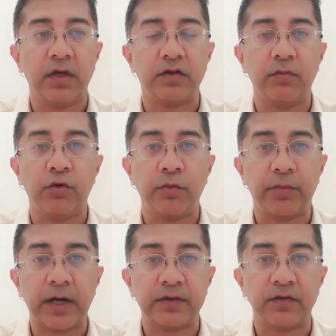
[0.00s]
The more
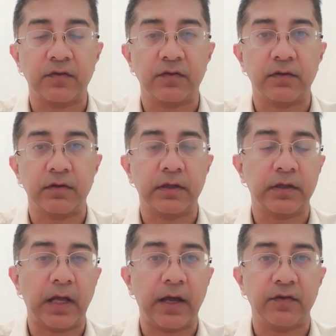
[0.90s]
practice,
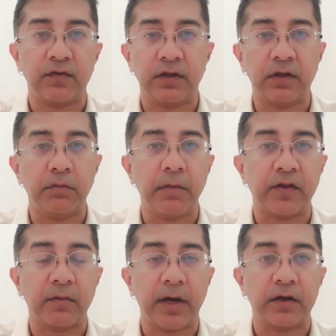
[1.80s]
as in
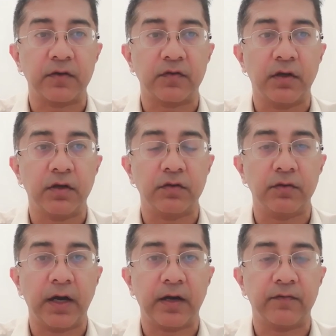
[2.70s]
mathematics, you
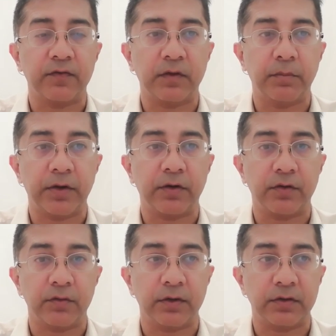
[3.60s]
have, the better
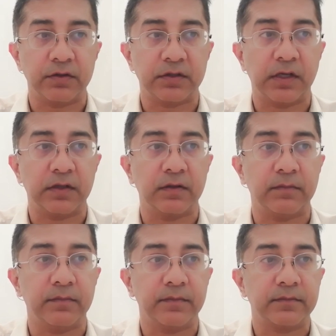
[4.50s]
you understand them.
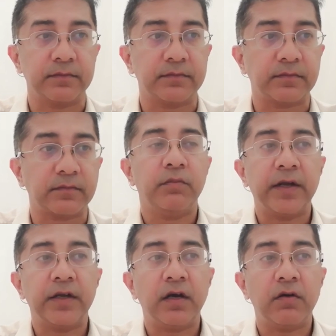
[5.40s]
By
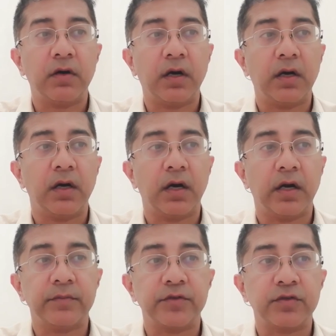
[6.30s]
now, I
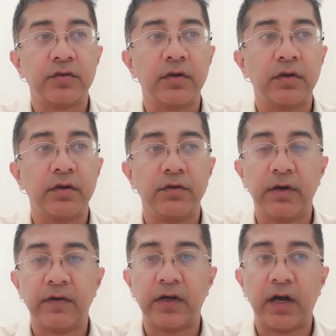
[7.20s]
am sure you
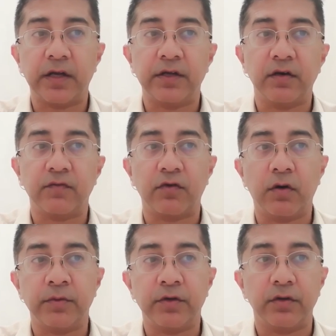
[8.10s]
have an idea of
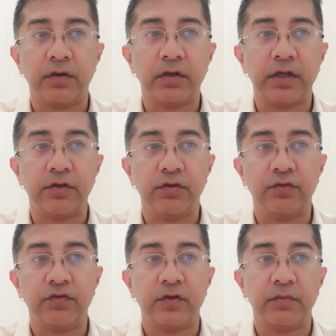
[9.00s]
commonly
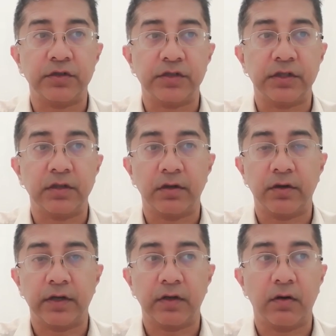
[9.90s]
used machine
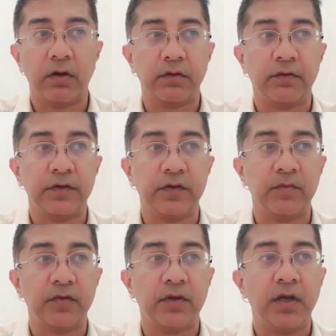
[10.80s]
learning
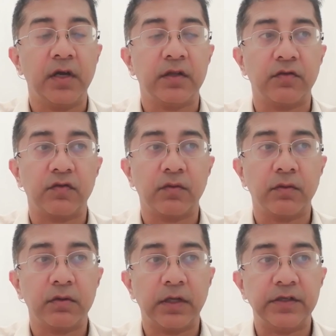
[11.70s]
algorithms. The
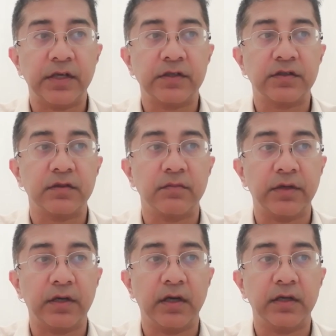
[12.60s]
sole intention
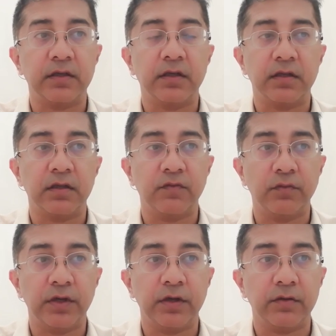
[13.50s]
behind the
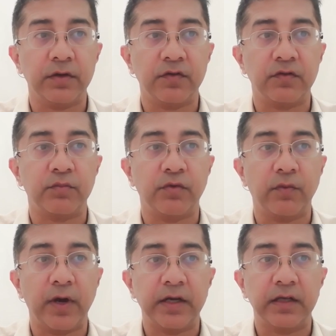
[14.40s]
video is
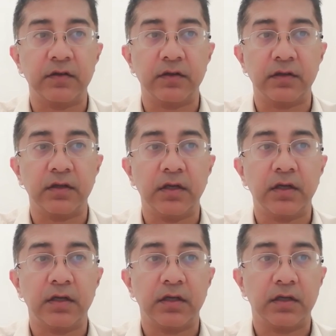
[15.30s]
providing
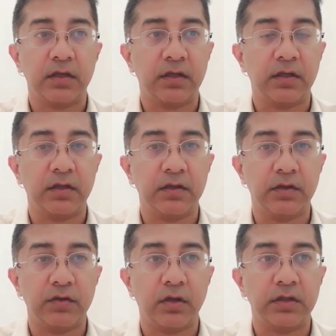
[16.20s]
the
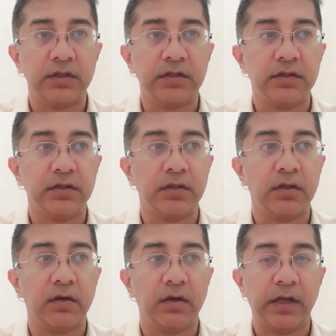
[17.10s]
knowledge
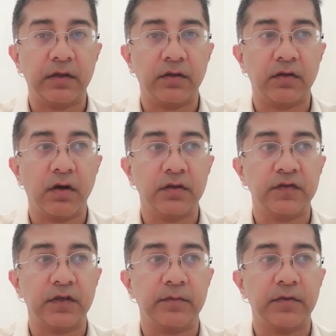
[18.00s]
and the
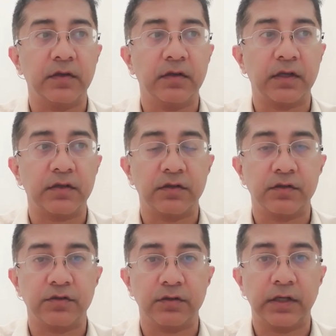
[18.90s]
concept that
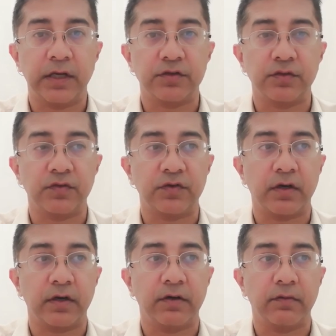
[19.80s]
should get you
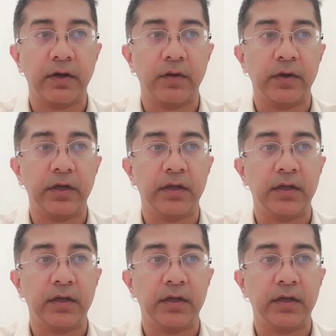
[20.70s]
started right away.